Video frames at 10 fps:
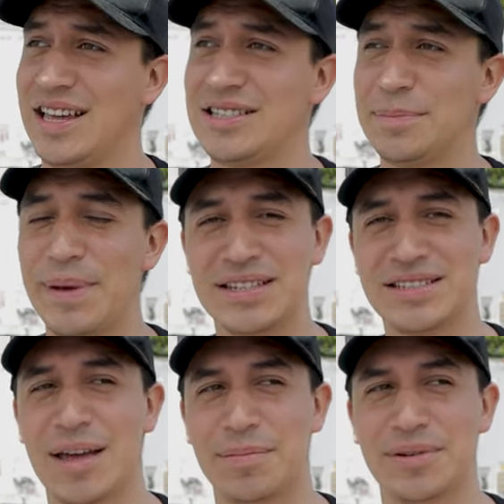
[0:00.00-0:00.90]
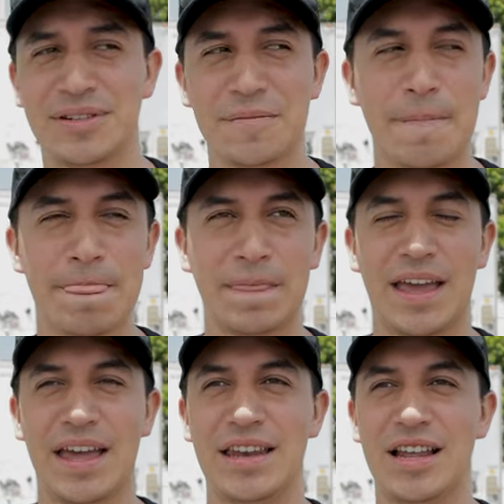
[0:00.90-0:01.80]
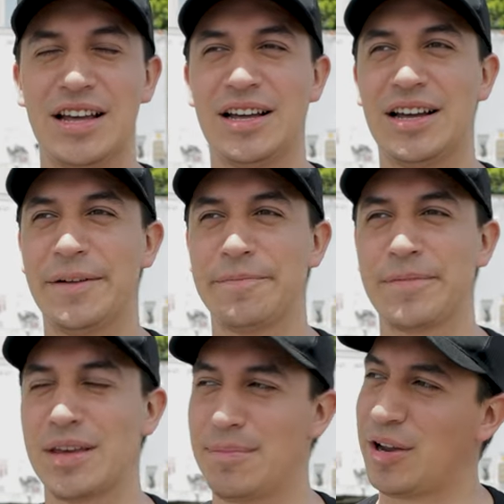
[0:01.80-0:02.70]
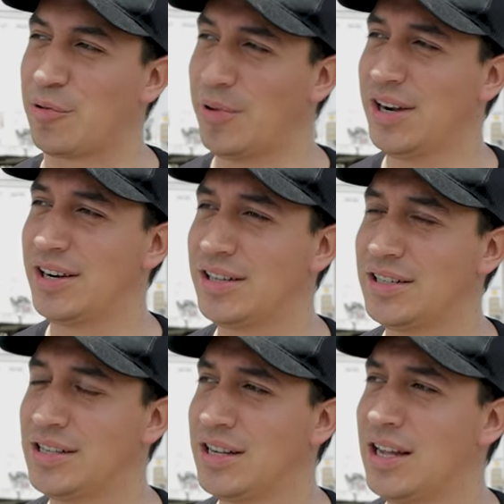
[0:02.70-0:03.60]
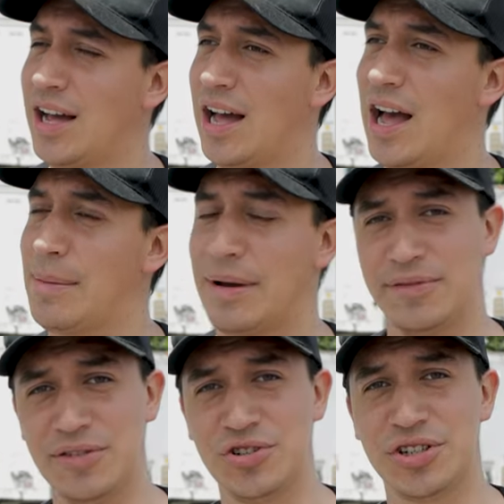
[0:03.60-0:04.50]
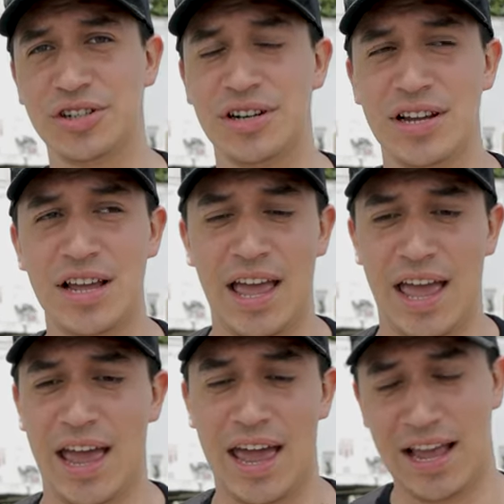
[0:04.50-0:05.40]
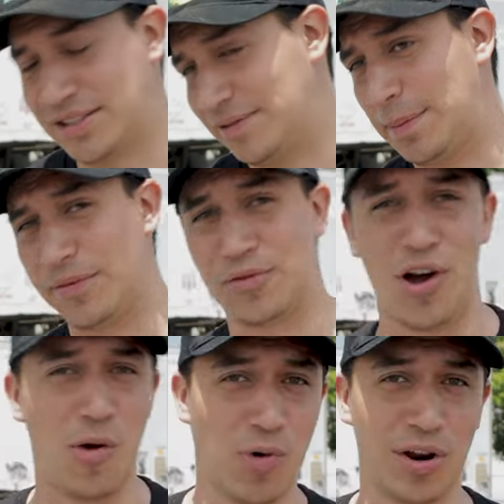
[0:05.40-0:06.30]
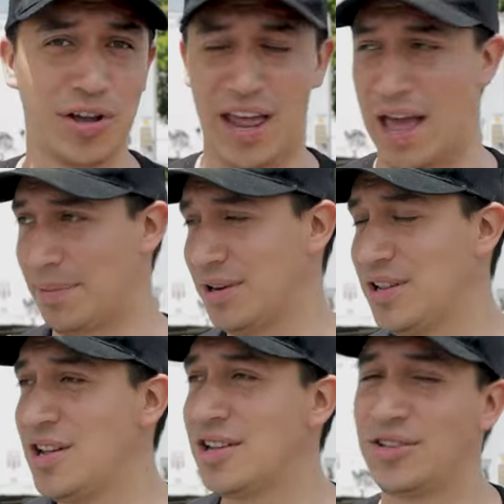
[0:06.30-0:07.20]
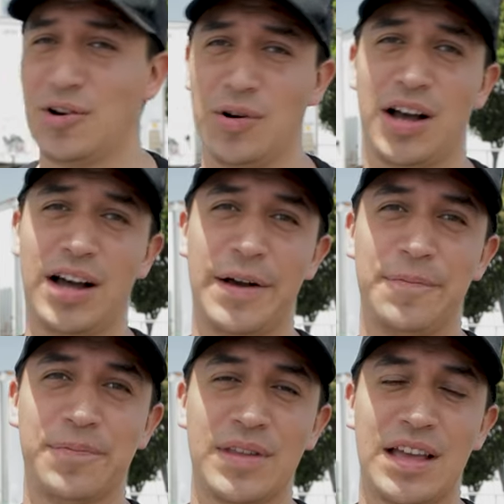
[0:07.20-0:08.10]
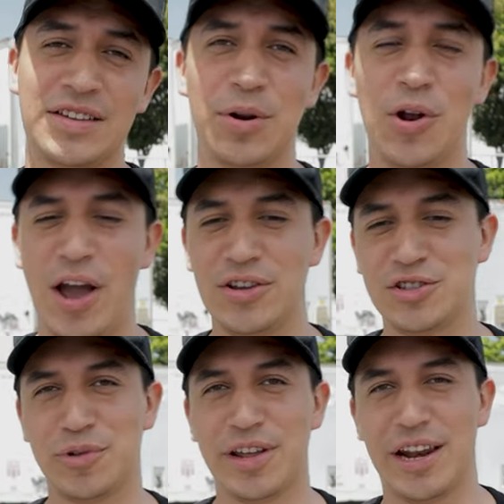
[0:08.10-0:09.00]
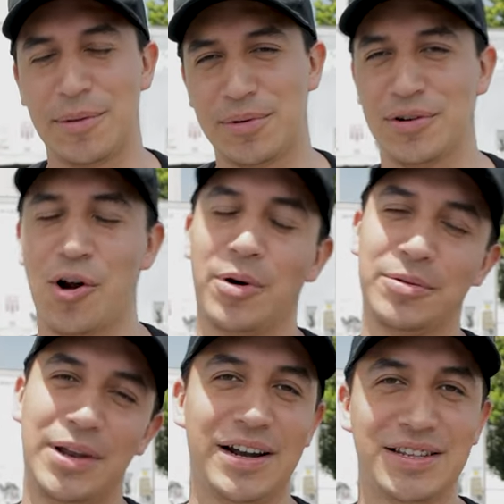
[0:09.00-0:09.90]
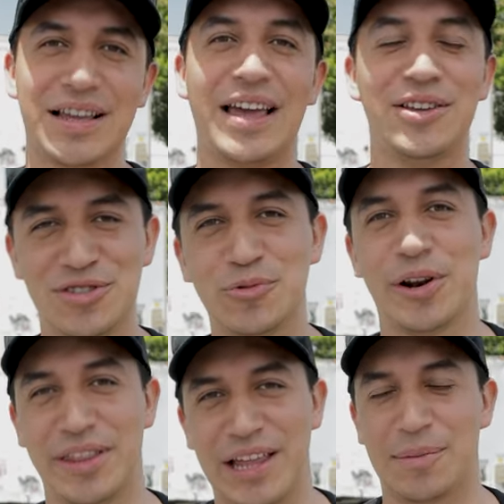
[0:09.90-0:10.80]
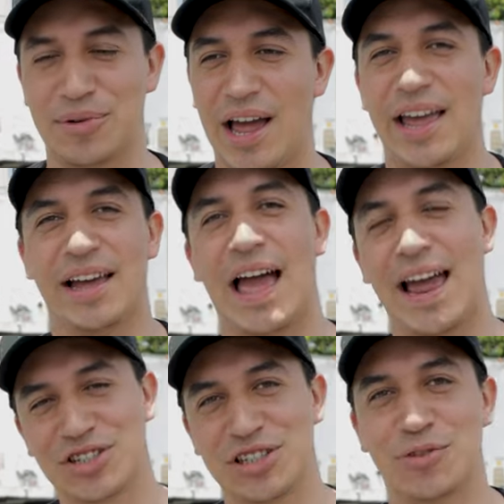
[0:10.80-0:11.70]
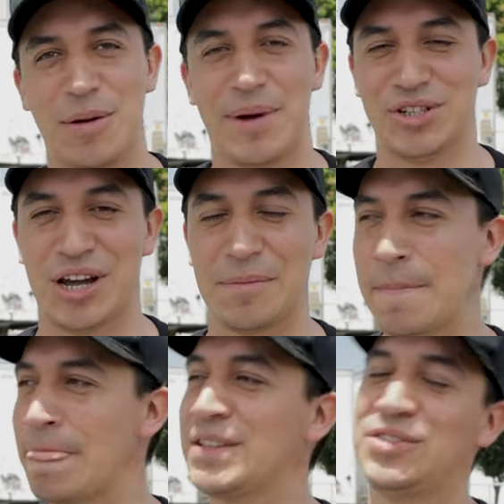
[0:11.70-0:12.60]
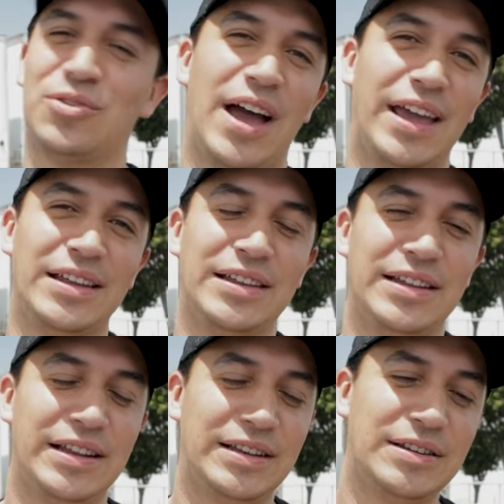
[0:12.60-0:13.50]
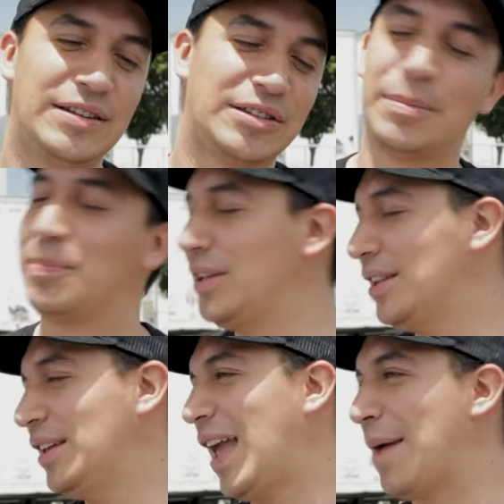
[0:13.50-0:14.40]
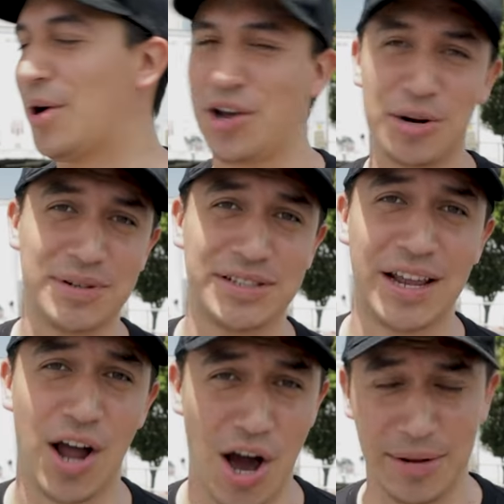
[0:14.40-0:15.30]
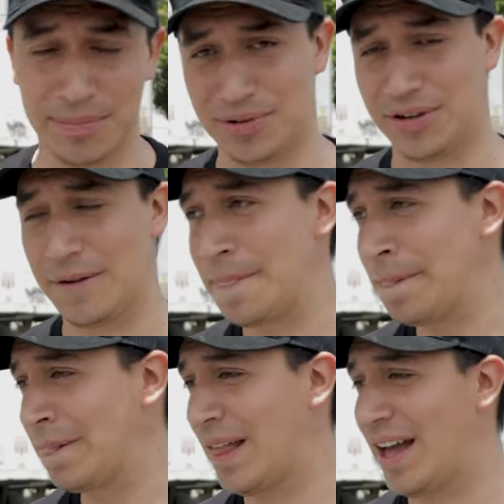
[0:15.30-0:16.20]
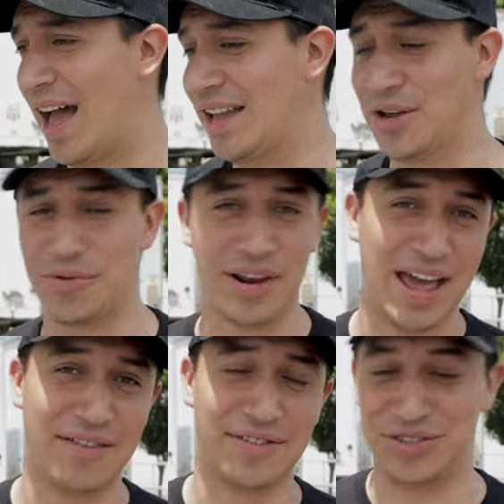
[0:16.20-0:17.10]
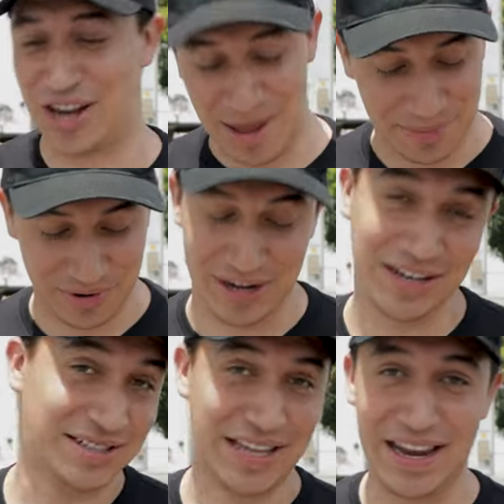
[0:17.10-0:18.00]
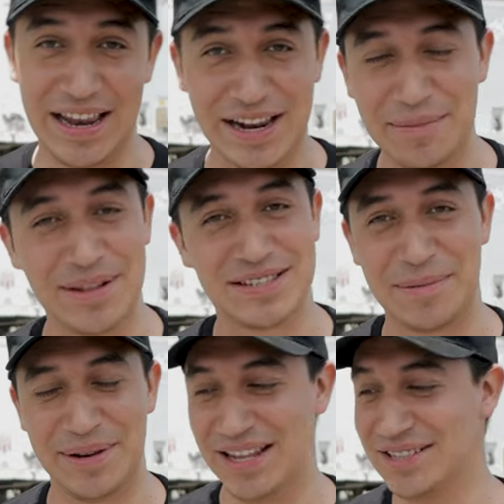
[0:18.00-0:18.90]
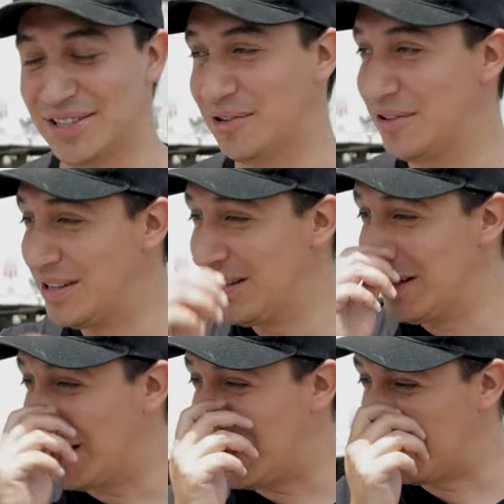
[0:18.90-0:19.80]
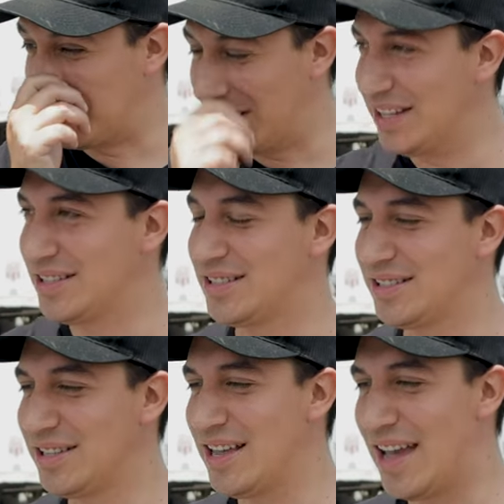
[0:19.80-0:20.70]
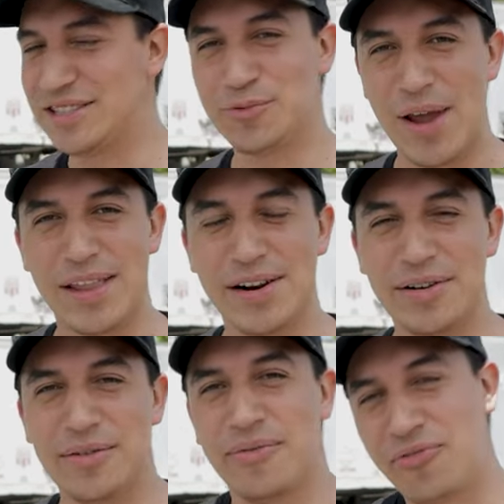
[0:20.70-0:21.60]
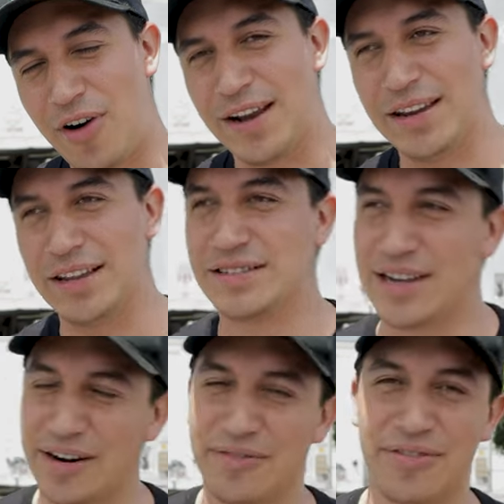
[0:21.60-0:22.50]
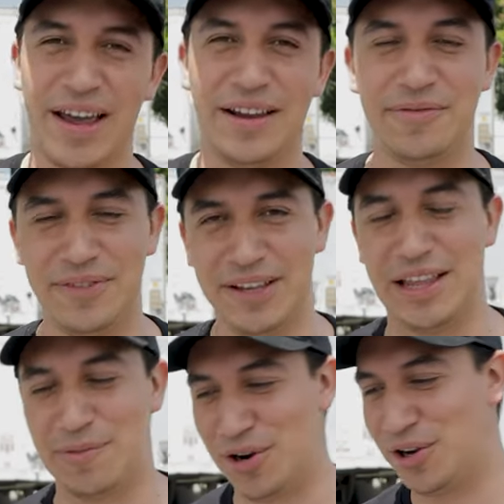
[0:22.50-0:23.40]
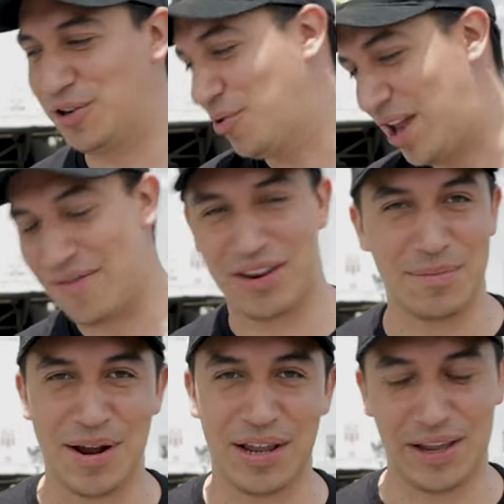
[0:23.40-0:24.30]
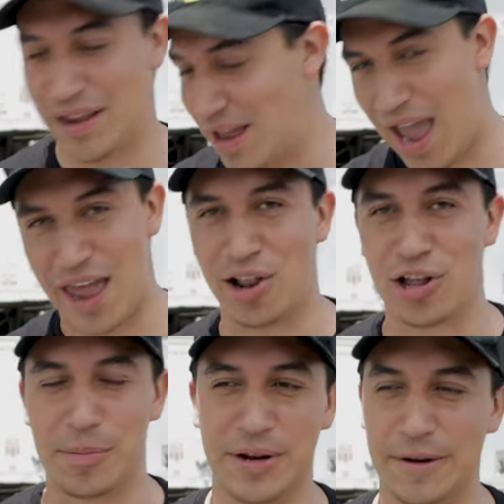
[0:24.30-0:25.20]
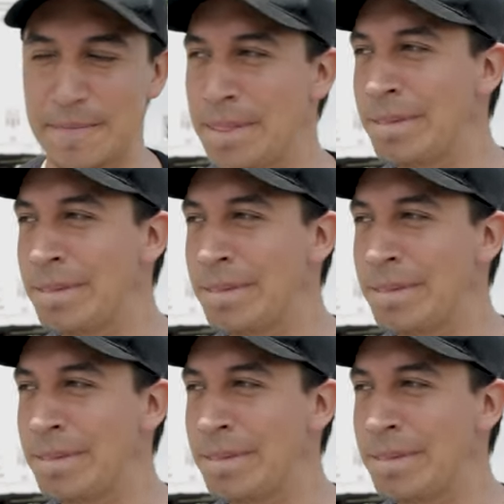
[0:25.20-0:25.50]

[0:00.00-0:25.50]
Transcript: it's a big step in my career, my future, and it's a flip of a coin. What could happen? So, I don't know, I used to work at the airport. Oh, well, there it is. I used to work at the airport. I actually quit my job. So I completely am 100% unemployed. I don't have a job or any steady income that's coming in. So it's a rather frightening, terrifying feeling where you don't have any money at all coming in.